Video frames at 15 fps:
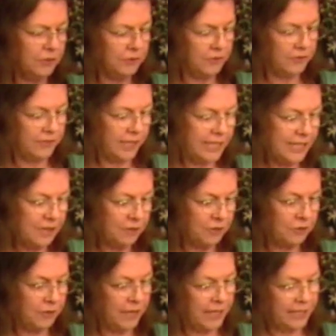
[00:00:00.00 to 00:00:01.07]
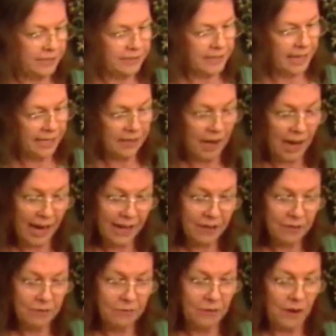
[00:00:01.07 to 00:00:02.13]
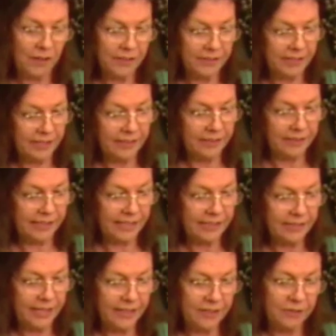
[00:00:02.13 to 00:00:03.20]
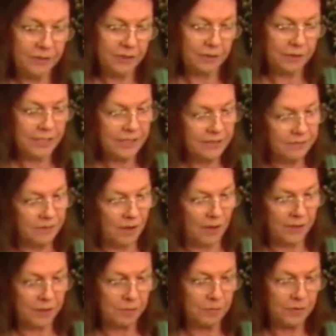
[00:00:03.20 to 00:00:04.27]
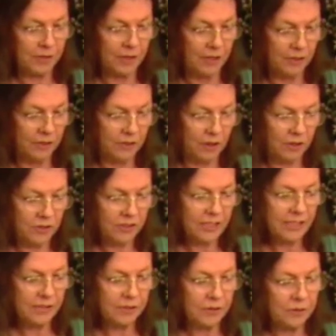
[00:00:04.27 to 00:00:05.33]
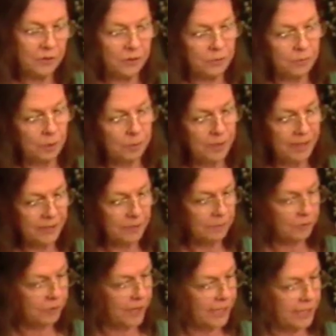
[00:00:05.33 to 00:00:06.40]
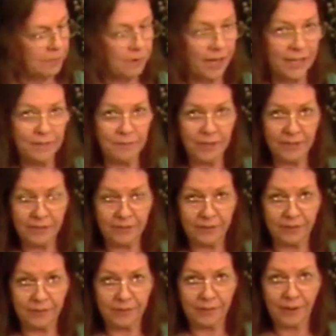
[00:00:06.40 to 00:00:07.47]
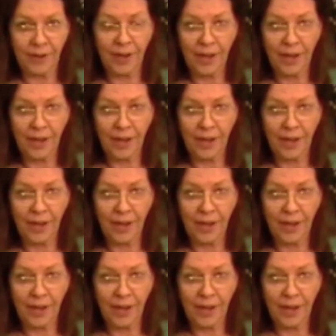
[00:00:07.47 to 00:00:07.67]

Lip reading: to steadier trends and higher volatility led to increased volumes, largely due to momentum trading by investors.